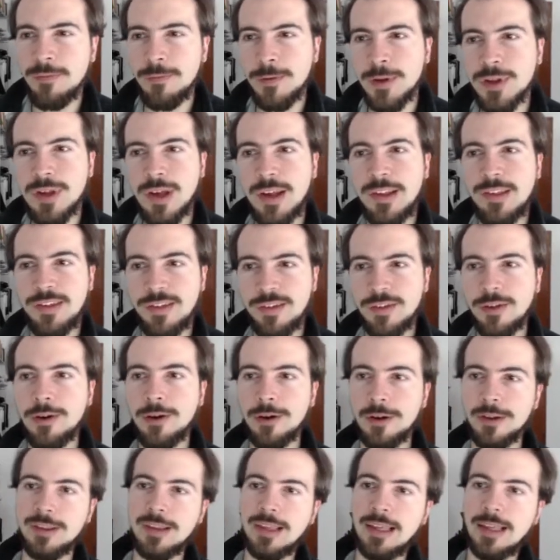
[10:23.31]
we just
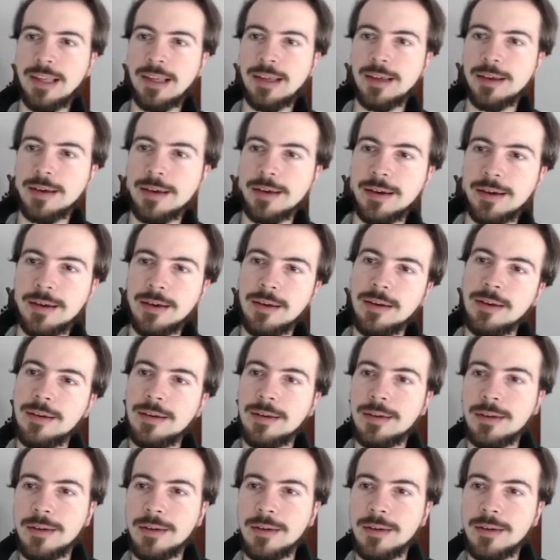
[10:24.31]
saw, the